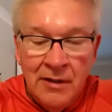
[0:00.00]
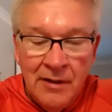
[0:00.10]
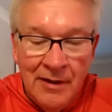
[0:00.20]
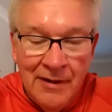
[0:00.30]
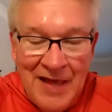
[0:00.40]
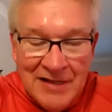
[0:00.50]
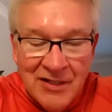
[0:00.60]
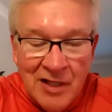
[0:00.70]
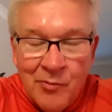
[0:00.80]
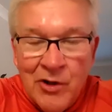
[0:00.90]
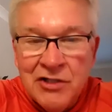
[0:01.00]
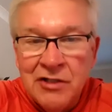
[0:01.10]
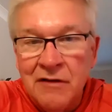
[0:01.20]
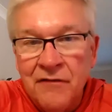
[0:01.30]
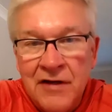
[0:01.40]
that celebration
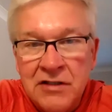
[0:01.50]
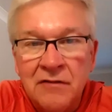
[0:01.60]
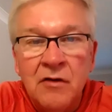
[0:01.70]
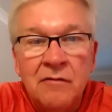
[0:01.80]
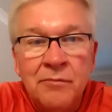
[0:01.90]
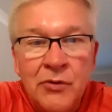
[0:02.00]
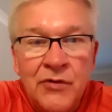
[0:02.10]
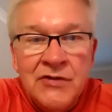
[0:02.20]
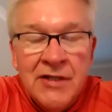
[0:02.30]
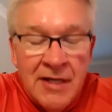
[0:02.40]
of the Festival of Booths.